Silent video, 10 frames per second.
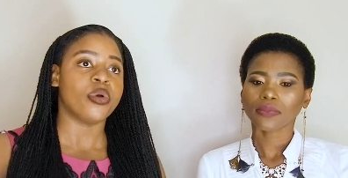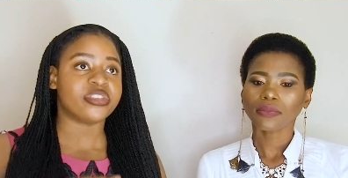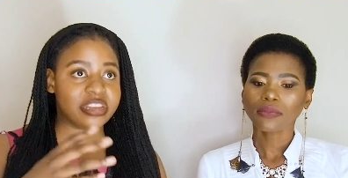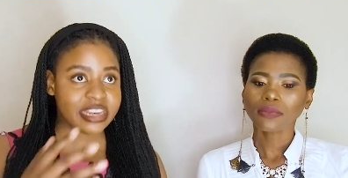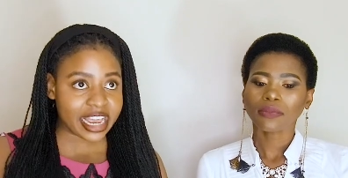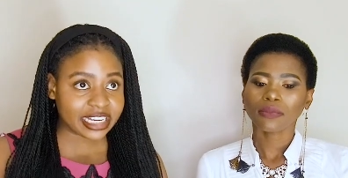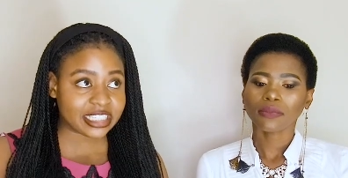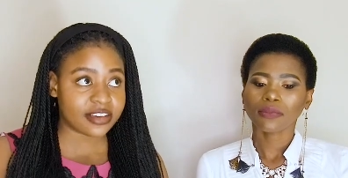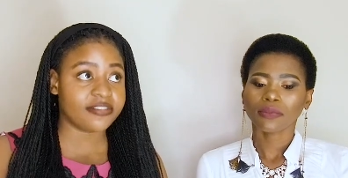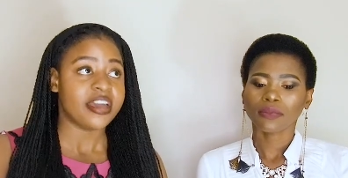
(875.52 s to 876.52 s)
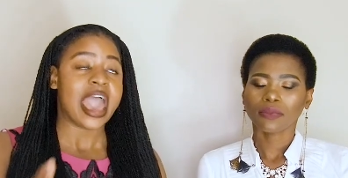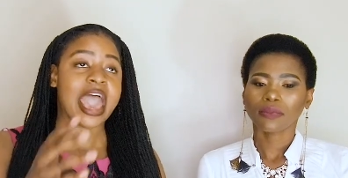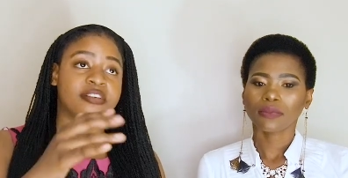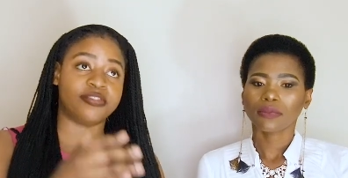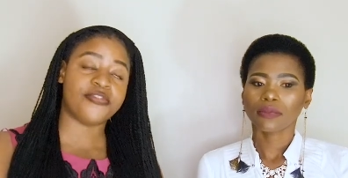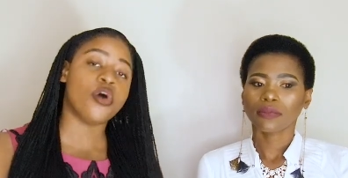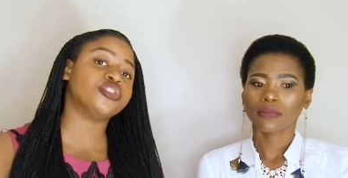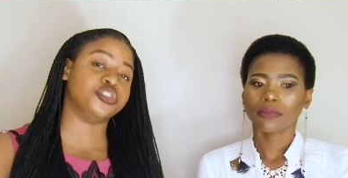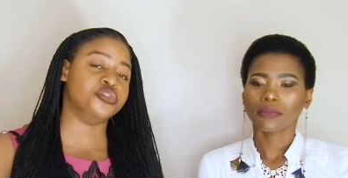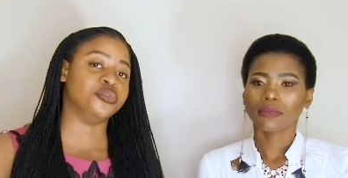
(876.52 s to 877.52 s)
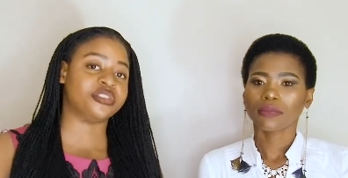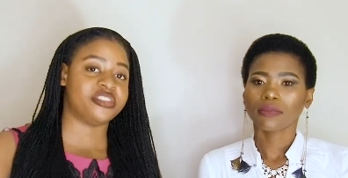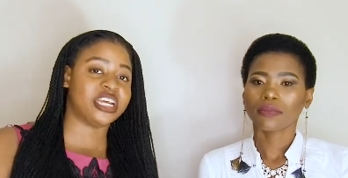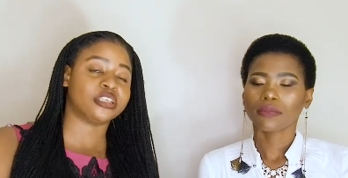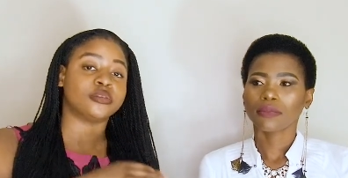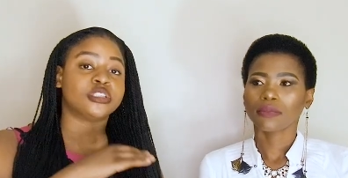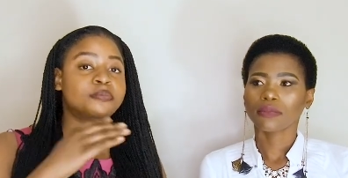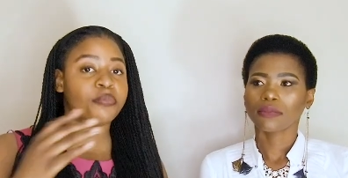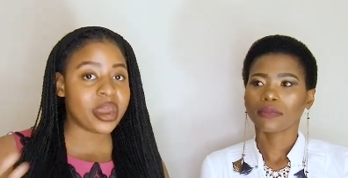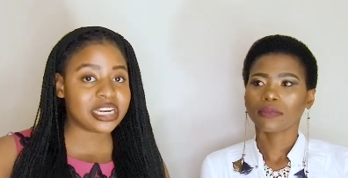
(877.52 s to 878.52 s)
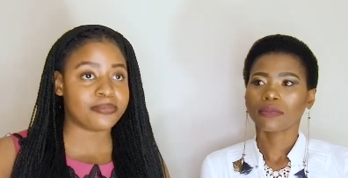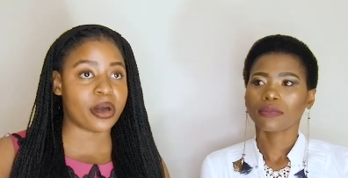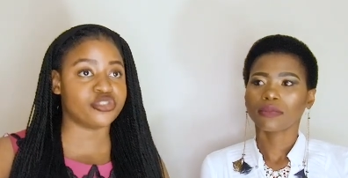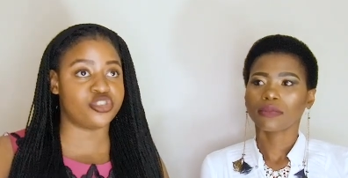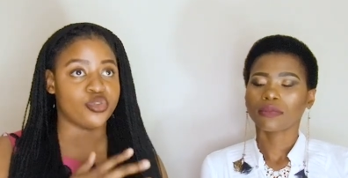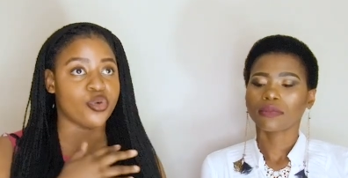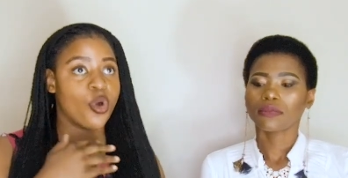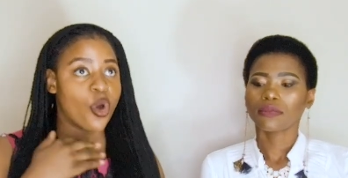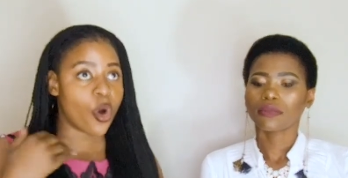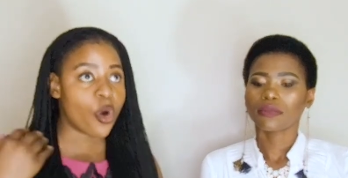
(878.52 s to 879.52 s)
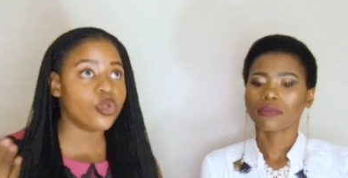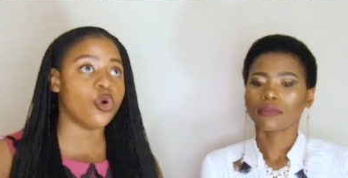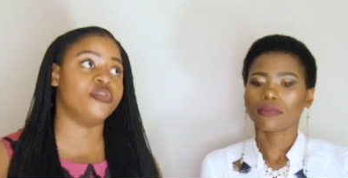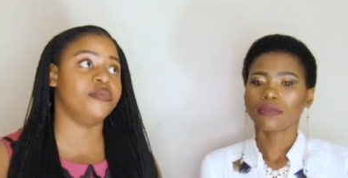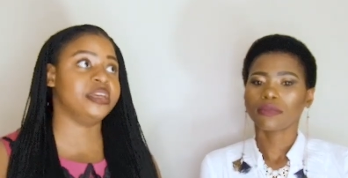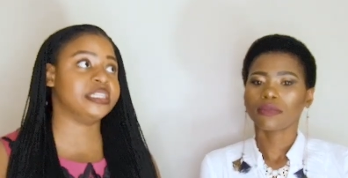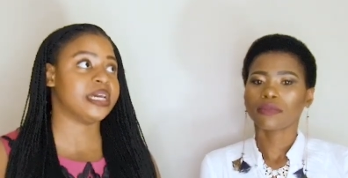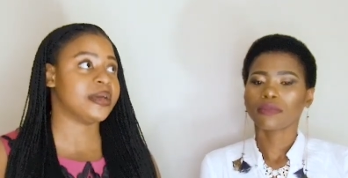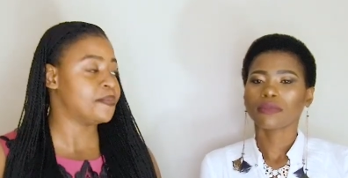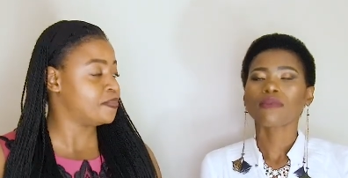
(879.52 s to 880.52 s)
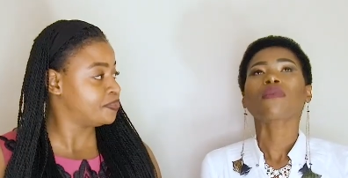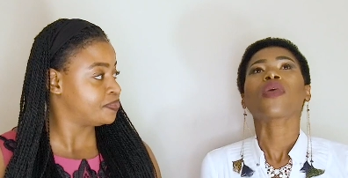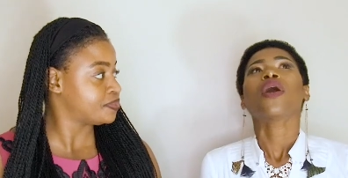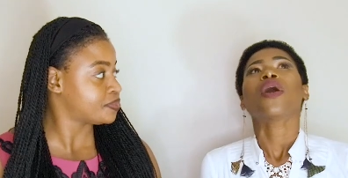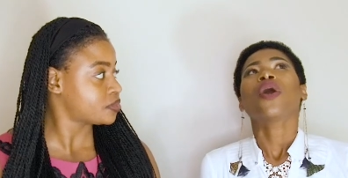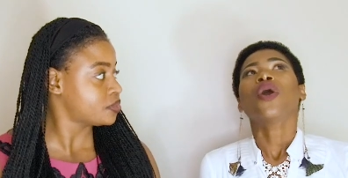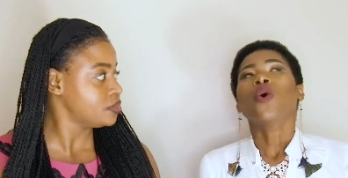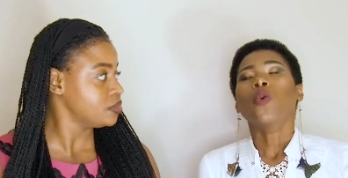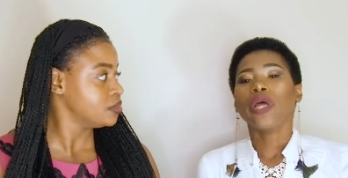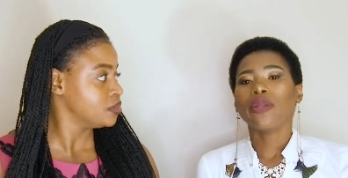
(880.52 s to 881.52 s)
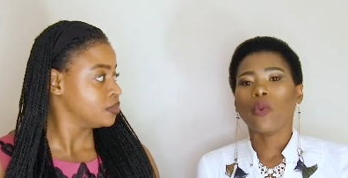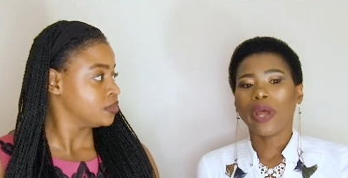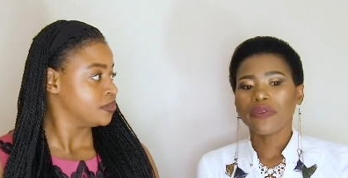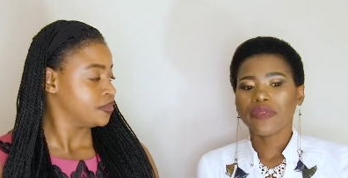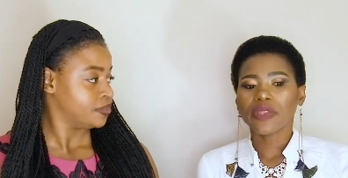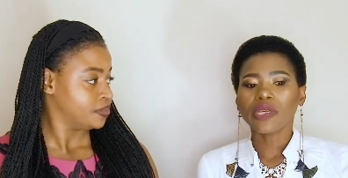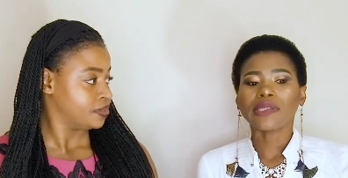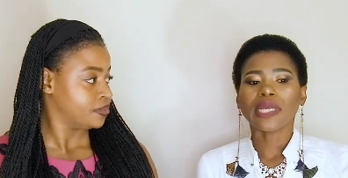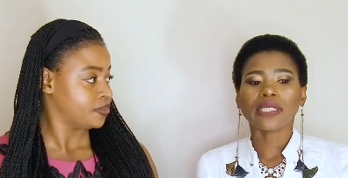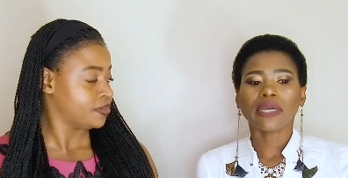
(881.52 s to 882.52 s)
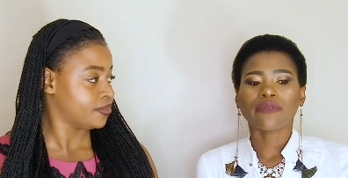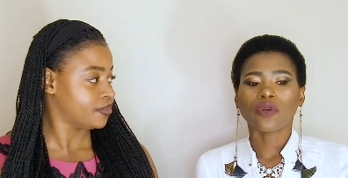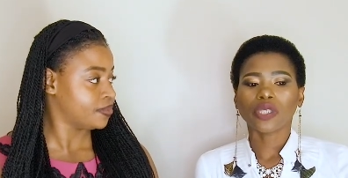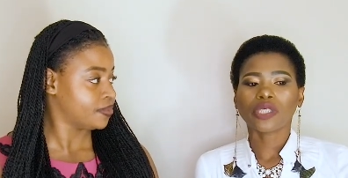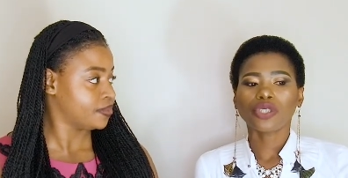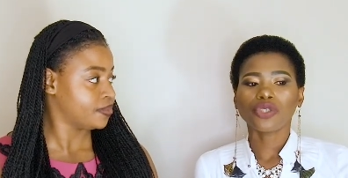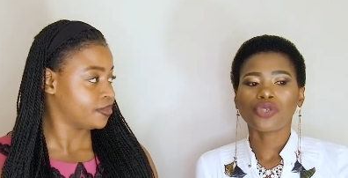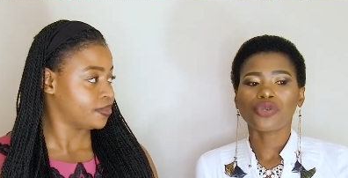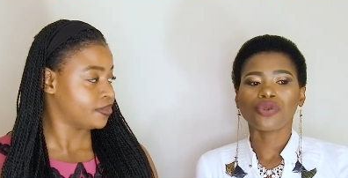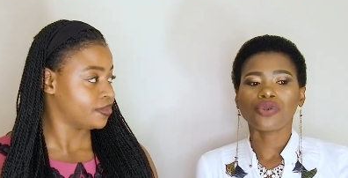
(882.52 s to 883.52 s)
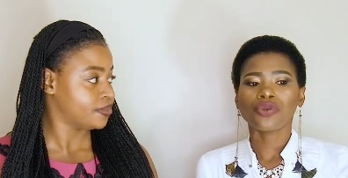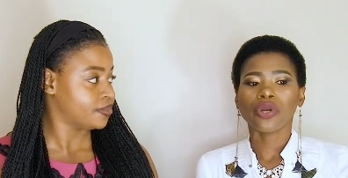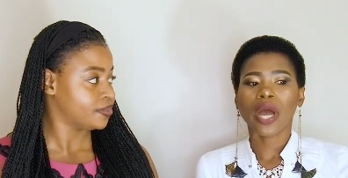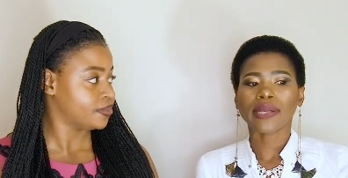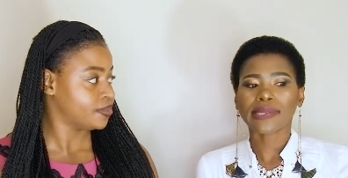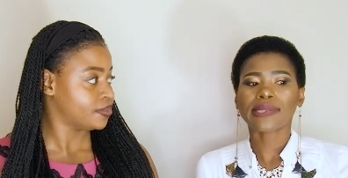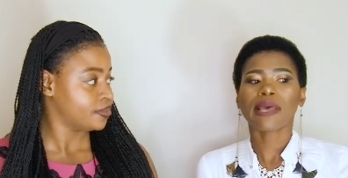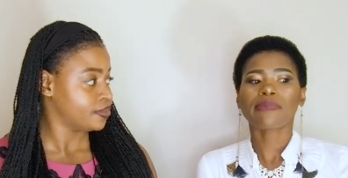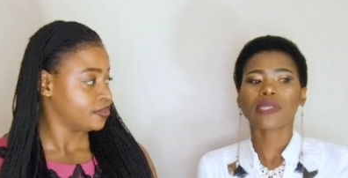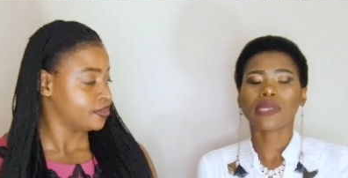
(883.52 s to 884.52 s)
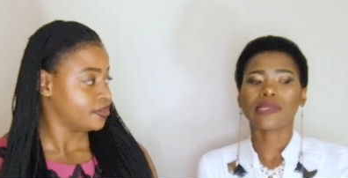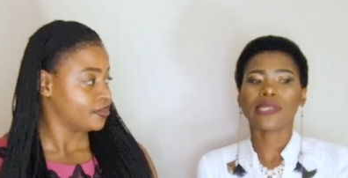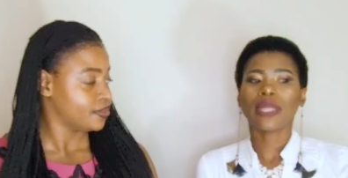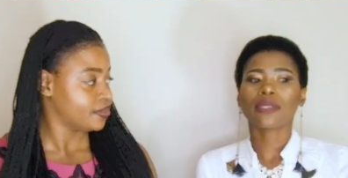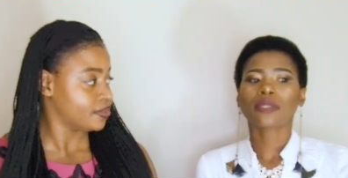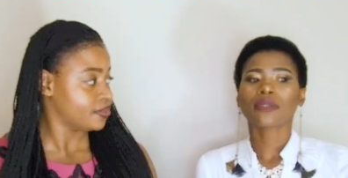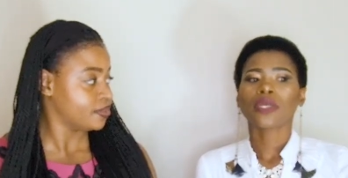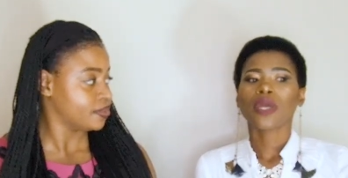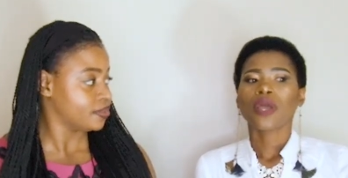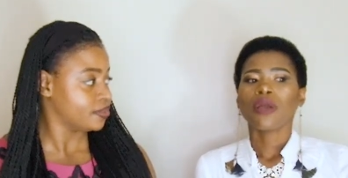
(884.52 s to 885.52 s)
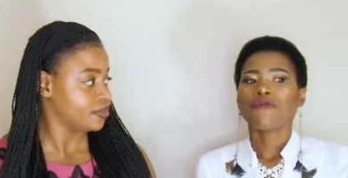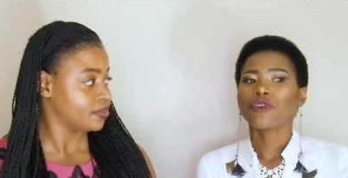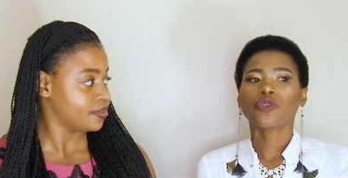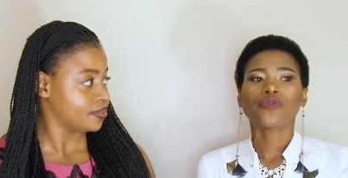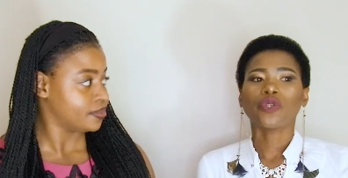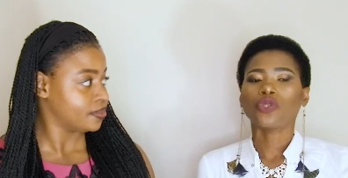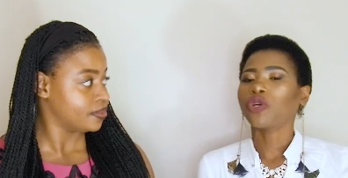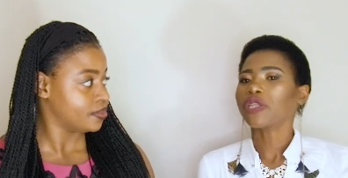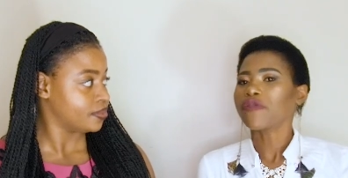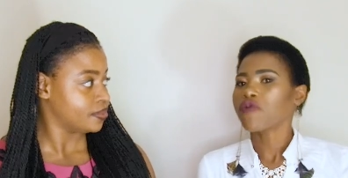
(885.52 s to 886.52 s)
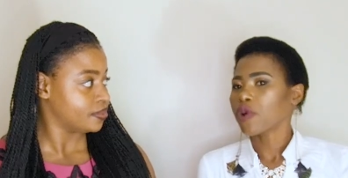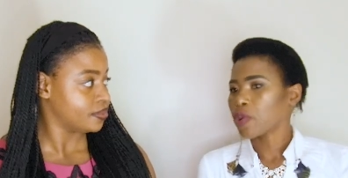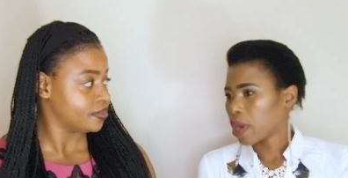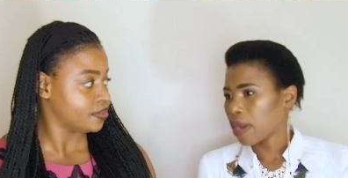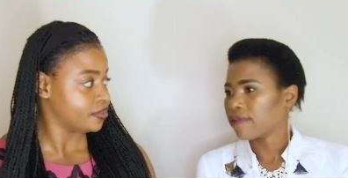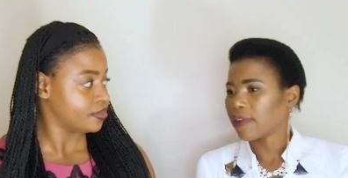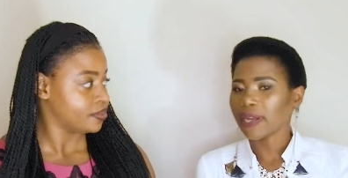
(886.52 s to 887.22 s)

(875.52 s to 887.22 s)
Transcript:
Speaker 1: with negative and false news that has been spread about you all over media?
Speaker 2: Well, one of the things that I've gotten to accept is that, first of all, not everyone would love